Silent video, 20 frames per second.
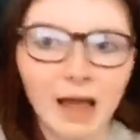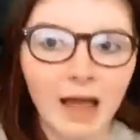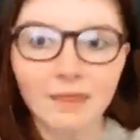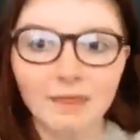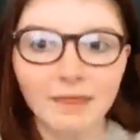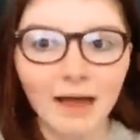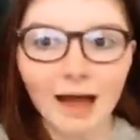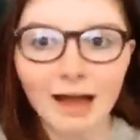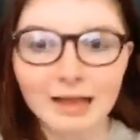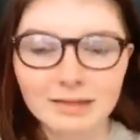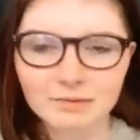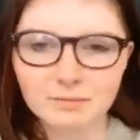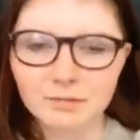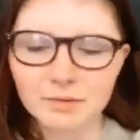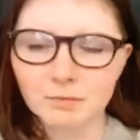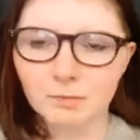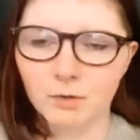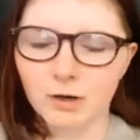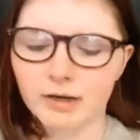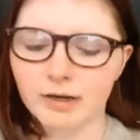that hasn't
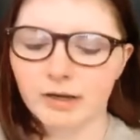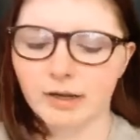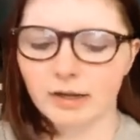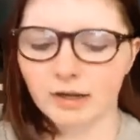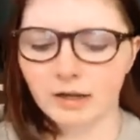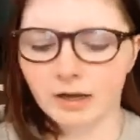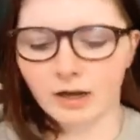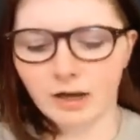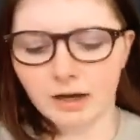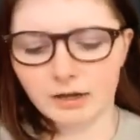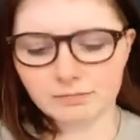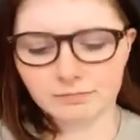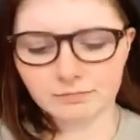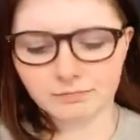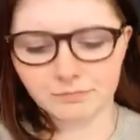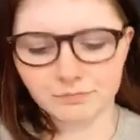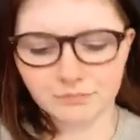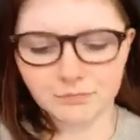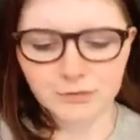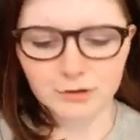been working,
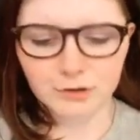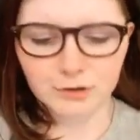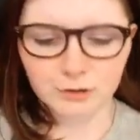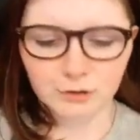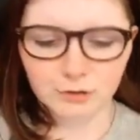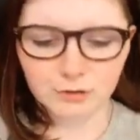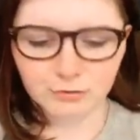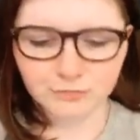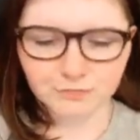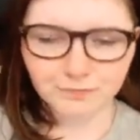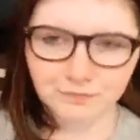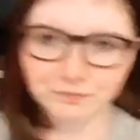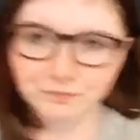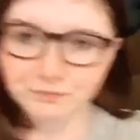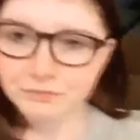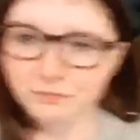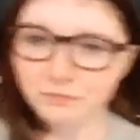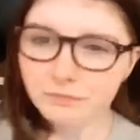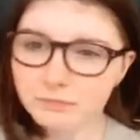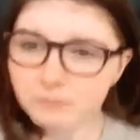so
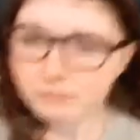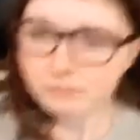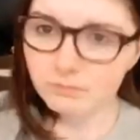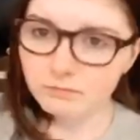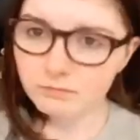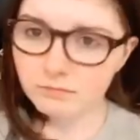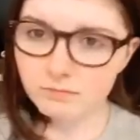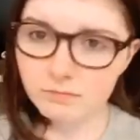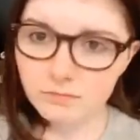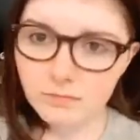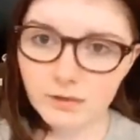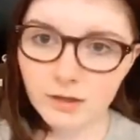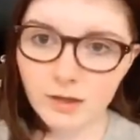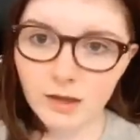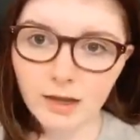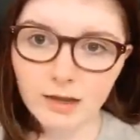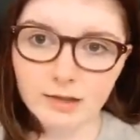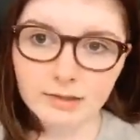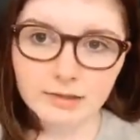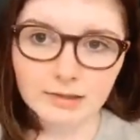
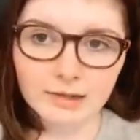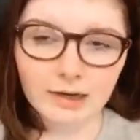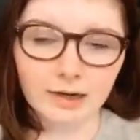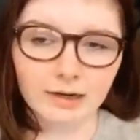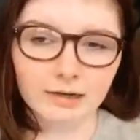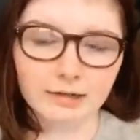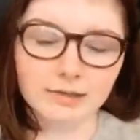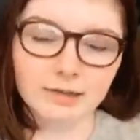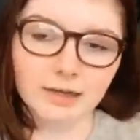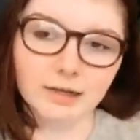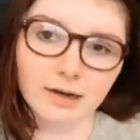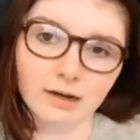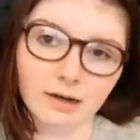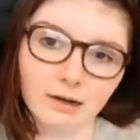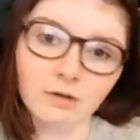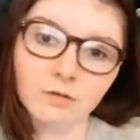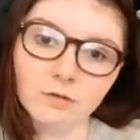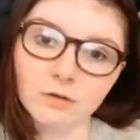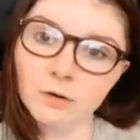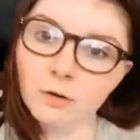instead I decided I'd
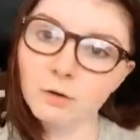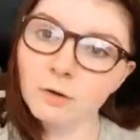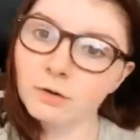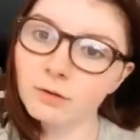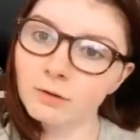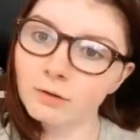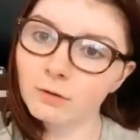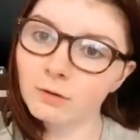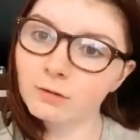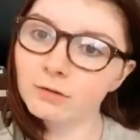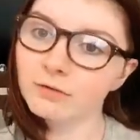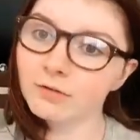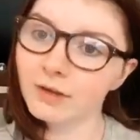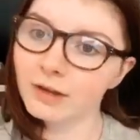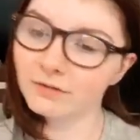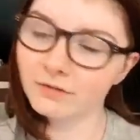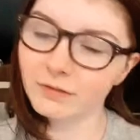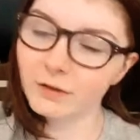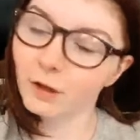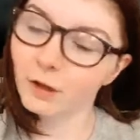go for Old
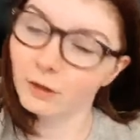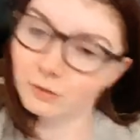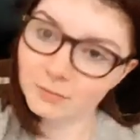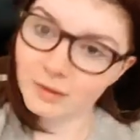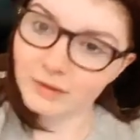Faithful on my